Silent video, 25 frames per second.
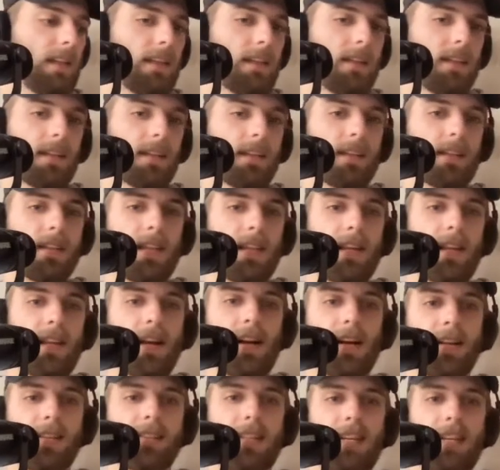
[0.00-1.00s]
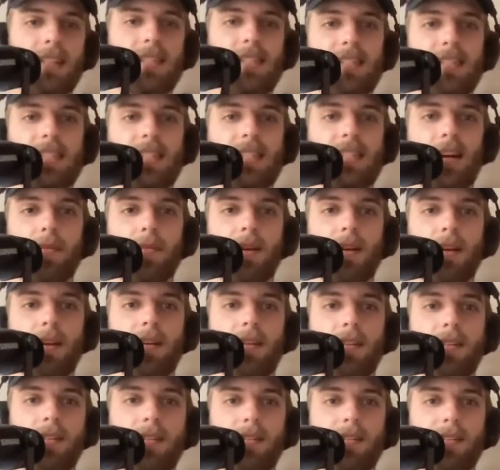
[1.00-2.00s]
Not the dog days I'm not gonna
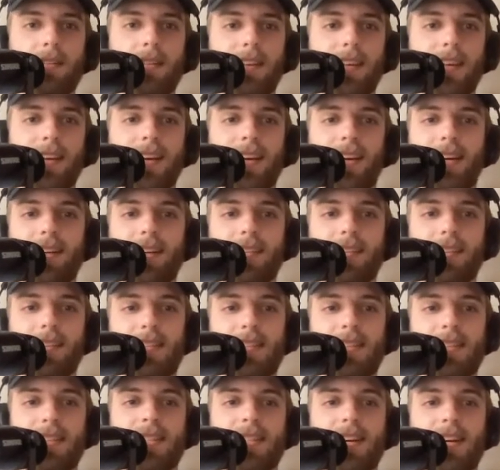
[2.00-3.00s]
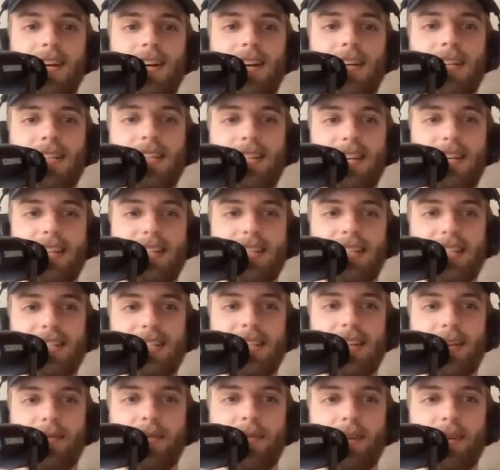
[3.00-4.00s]
lie. Yeah, it's the dog days of
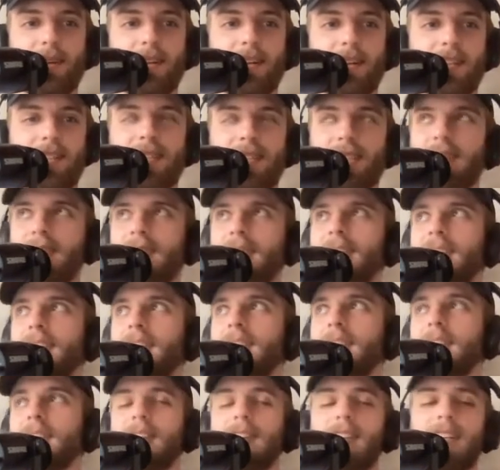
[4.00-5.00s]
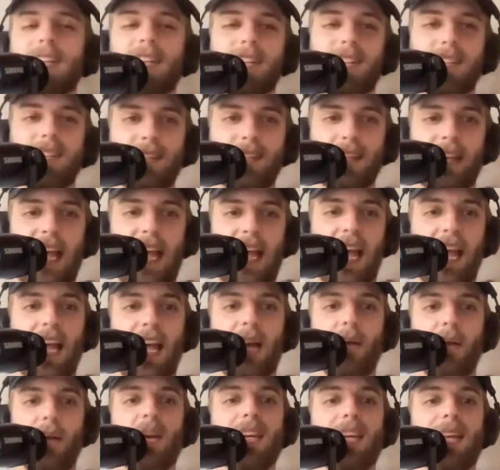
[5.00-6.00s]
lie. summer. I'll watch and I'll have fun with it.
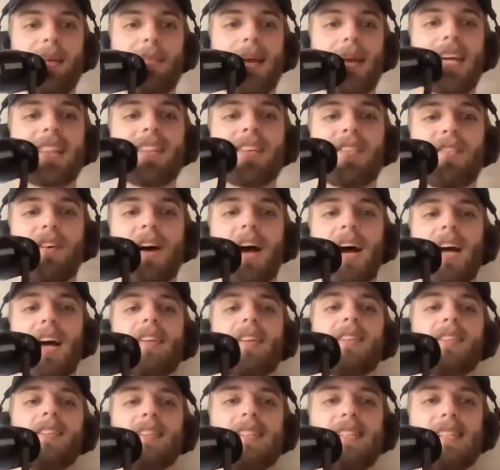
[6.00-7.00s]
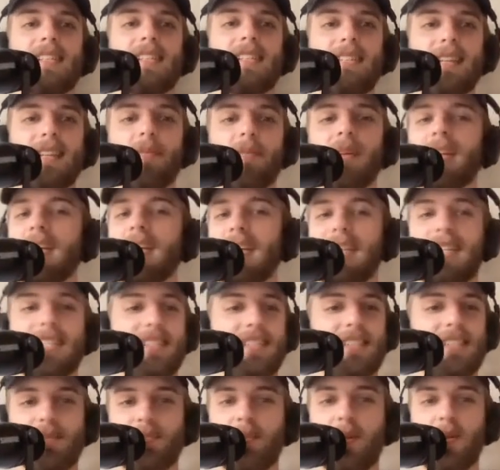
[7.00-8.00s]
But when you make the like, finals, summer league
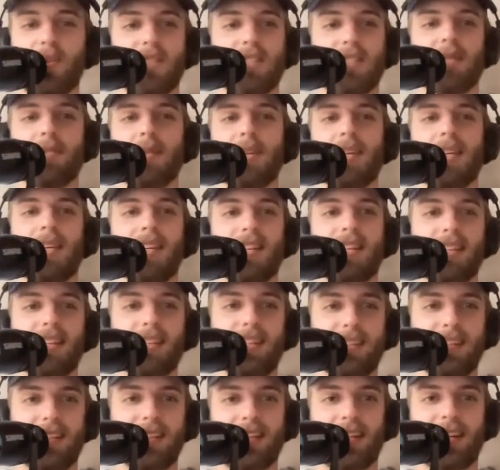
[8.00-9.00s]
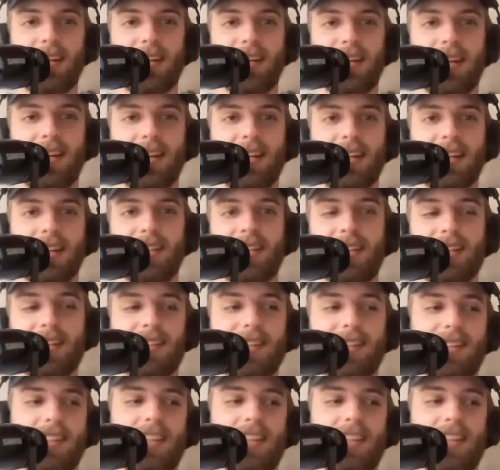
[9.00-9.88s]
isn't Hauser. supposed to be. Yeah, uh, yeah, yeah.